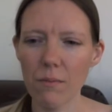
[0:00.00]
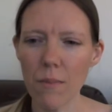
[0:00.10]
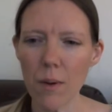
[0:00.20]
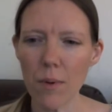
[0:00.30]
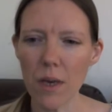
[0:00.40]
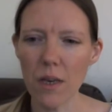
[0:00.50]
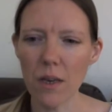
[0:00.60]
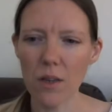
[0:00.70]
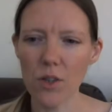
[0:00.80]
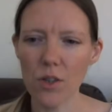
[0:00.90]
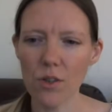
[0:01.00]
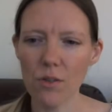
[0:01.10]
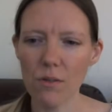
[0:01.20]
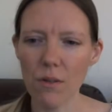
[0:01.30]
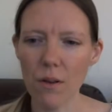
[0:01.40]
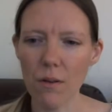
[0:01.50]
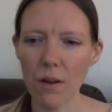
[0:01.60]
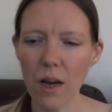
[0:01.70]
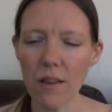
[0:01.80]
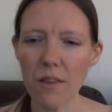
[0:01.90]
maybe
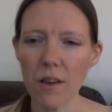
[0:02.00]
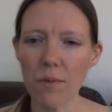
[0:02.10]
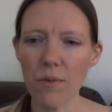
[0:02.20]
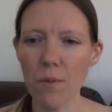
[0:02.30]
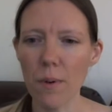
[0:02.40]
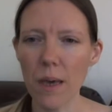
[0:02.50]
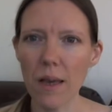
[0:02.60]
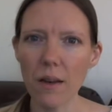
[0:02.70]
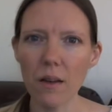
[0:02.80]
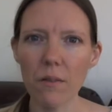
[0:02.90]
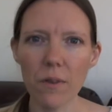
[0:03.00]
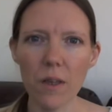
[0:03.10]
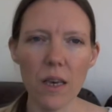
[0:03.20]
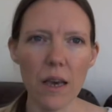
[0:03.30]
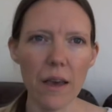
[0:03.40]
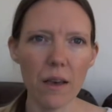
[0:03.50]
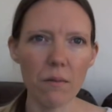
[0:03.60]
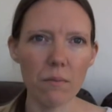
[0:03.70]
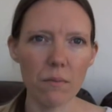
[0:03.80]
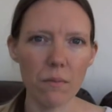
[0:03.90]
either the beginning of the year
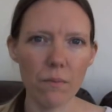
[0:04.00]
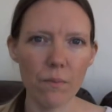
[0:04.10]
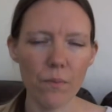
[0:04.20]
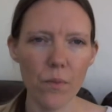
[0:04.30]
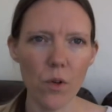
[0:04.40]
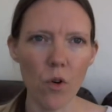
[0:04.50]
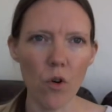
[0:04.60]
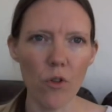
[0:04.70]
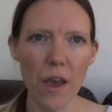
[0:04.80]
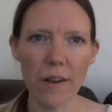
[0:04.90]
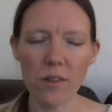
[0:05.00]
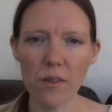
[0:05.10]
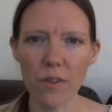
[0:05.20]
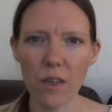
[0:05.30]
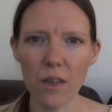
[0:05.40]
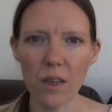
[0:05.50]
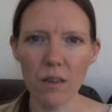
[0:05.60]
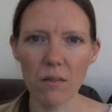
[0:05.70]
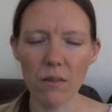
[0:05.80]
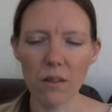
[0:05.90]
or the end of the year,
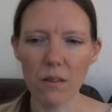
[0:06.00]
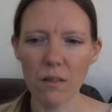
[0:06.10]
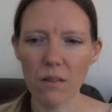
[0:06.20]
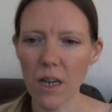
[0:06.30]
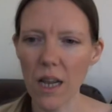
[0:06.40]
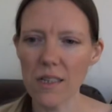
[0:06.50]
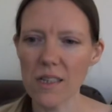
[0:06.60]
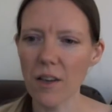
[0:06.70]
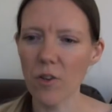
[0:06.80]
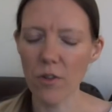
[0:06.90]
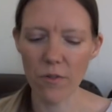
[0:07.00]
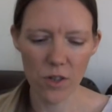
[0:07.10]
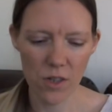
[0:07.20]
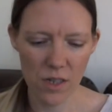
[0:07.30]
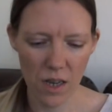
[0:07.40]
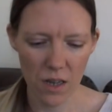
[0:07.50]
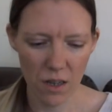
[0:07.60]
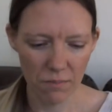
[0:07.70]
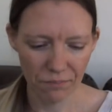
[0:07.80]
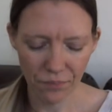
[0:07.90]
the last day or the first day,
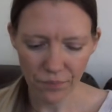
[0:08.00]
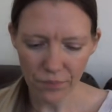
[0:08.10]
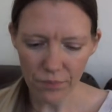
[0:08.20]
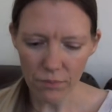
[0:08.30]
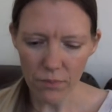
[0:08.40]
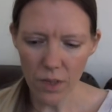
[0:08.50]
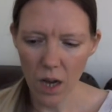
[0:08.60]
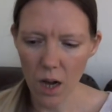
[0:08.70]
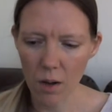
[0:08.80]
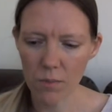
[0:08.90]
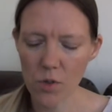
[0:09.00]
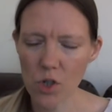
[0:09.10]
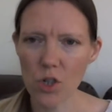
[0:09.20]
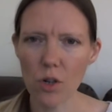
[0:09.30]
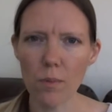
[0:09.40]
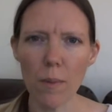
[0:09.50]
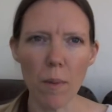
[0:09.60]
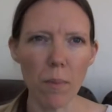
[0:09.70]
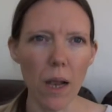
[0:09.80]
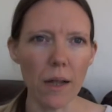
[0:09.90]
to talk about
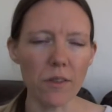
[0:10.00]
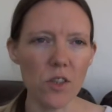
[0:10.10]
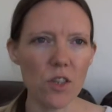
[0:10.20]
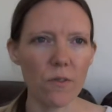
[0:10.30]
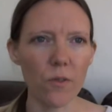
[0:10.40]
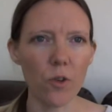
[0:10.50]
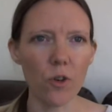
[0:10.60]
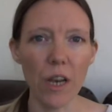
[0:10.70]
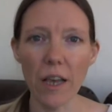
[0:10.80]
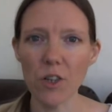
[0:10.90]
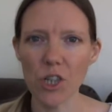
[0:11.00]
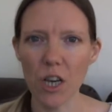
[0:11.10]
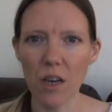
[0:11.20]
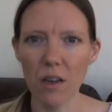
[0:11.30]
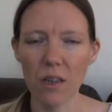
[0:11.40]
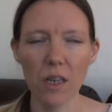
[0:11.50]
my plans for next year.